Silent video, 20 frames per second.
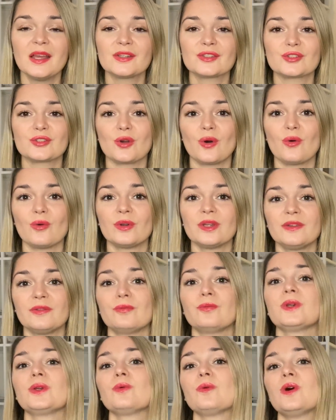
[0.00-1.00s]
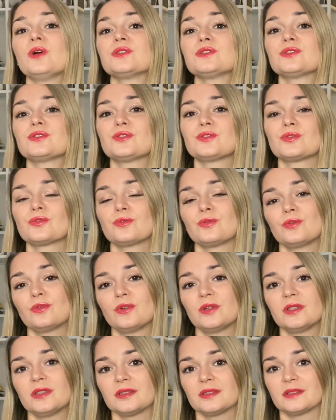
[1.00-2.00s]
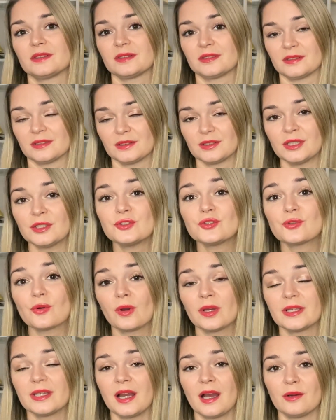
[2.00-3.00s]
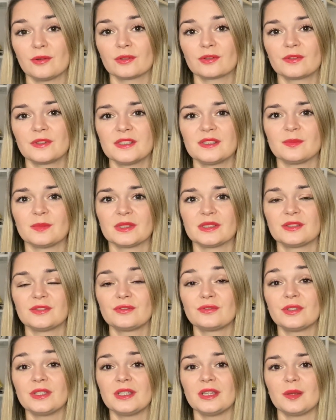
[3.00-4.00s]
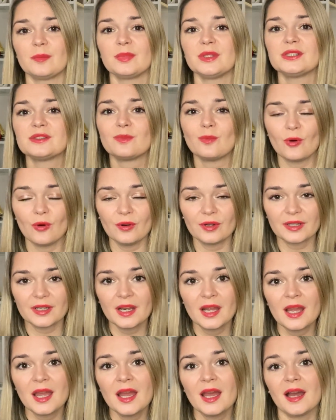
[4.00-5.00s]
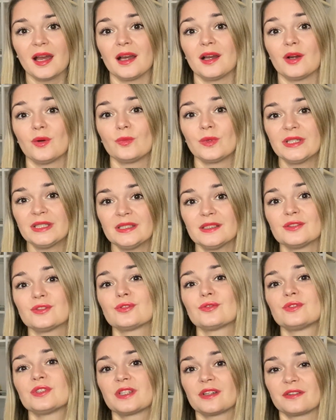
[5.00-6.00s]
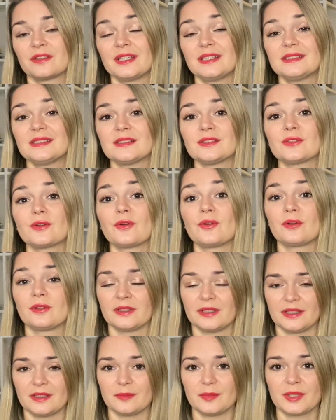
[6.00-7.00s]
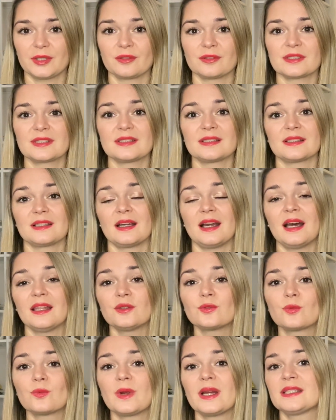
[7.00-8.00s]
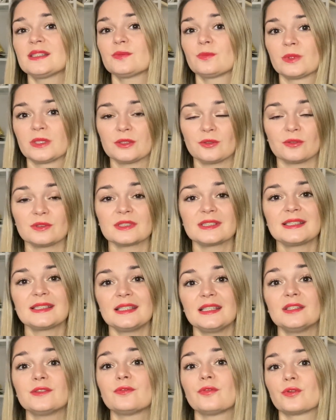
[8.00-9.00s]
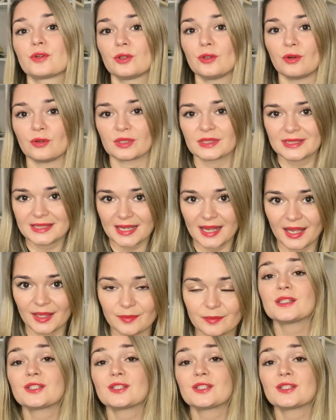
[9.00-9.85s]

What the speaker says: So if we want to enjoy our Christmas tree a bit more, we need to decorate it earlier, because otherwise we don't see it for a long time.